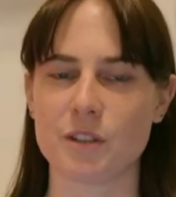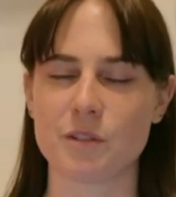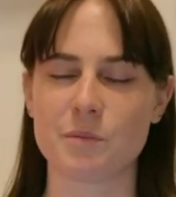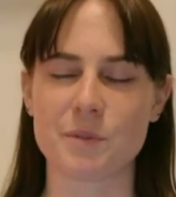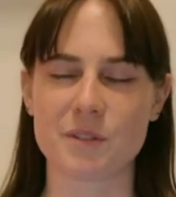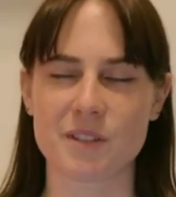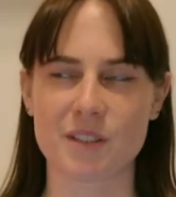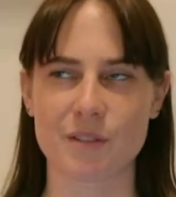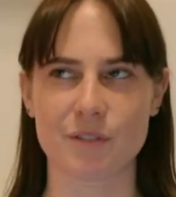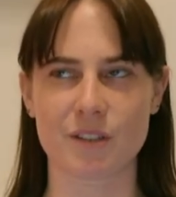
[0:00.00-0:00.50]

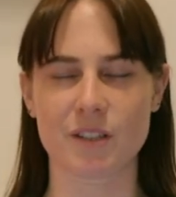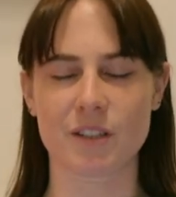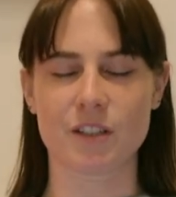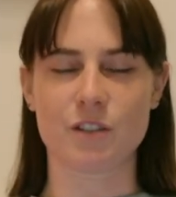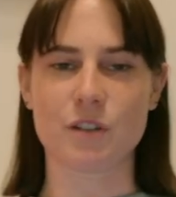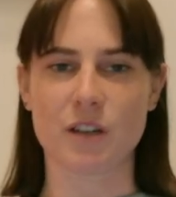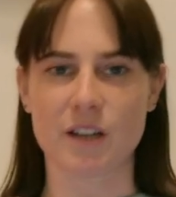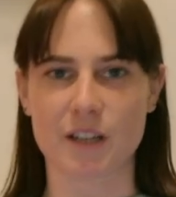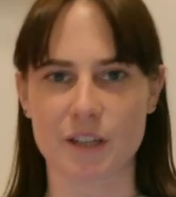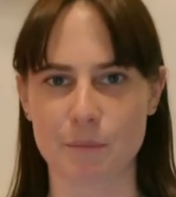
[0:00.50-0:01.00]
specifically
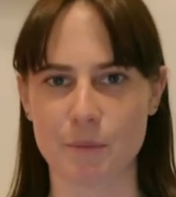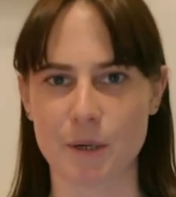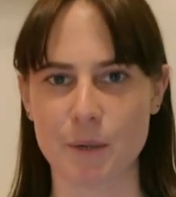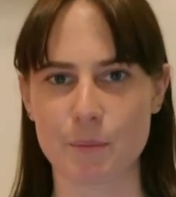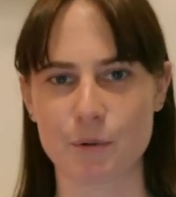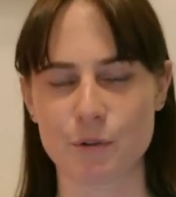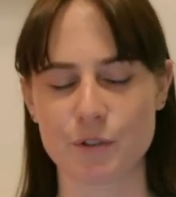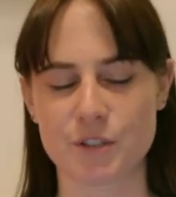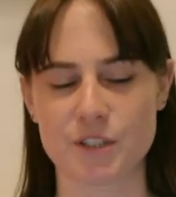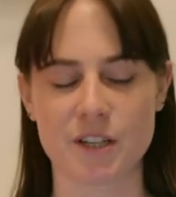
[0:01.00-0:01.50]
tracking my
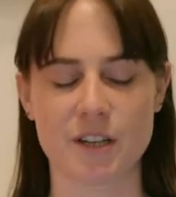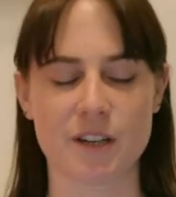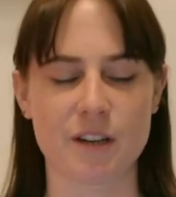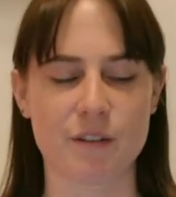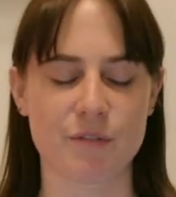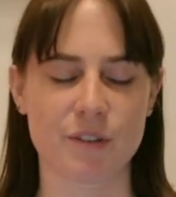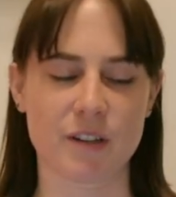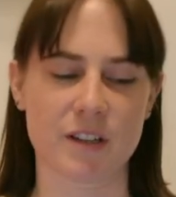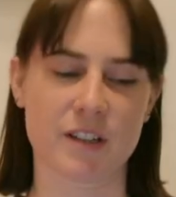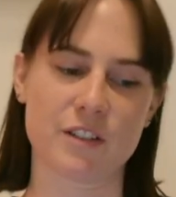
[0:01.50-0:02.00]
protein. I
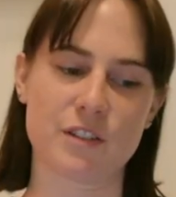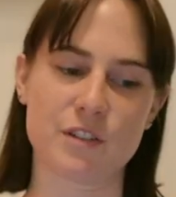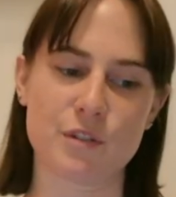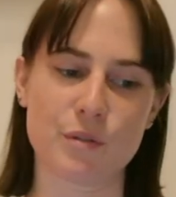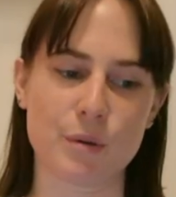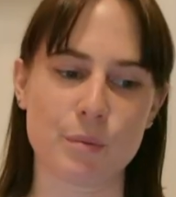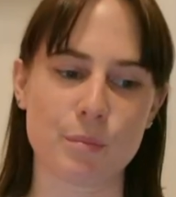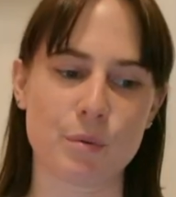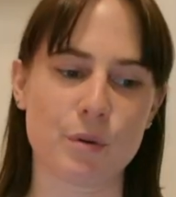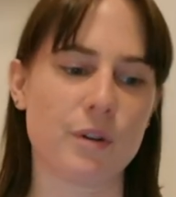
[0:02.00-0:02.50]
feel like it's so
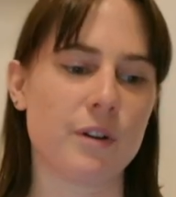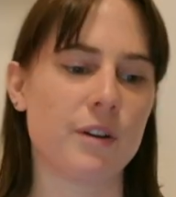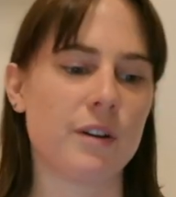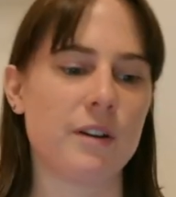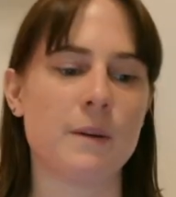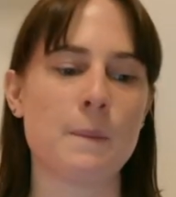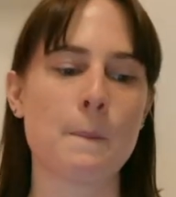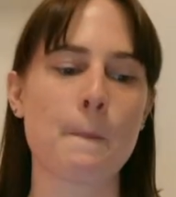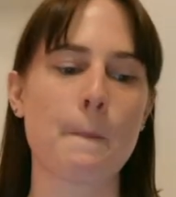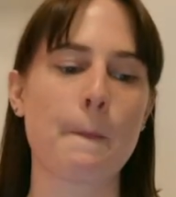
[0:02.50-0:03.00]
important